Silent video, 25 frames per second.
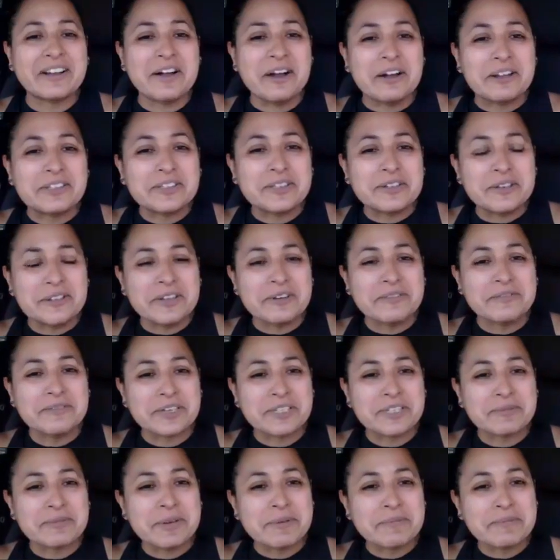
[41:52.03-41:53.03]
cultural
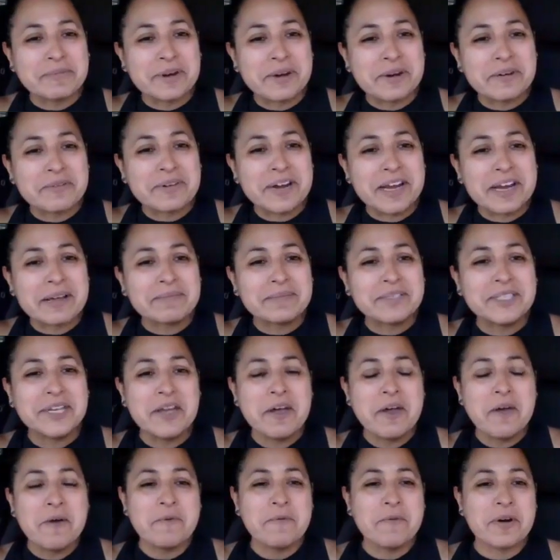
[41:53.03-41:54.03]
enrichment programs
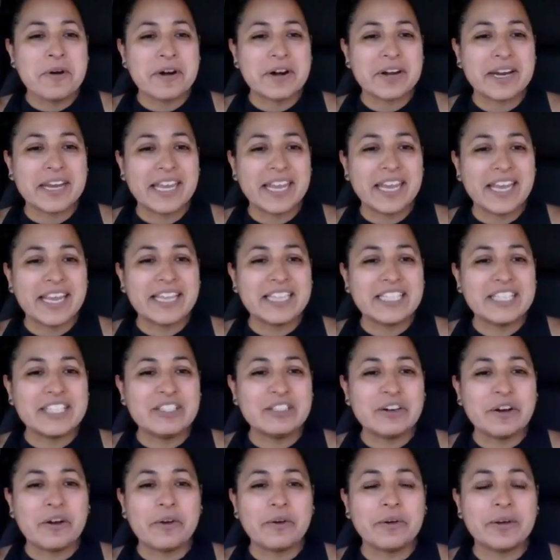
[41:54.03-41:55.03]
where kids,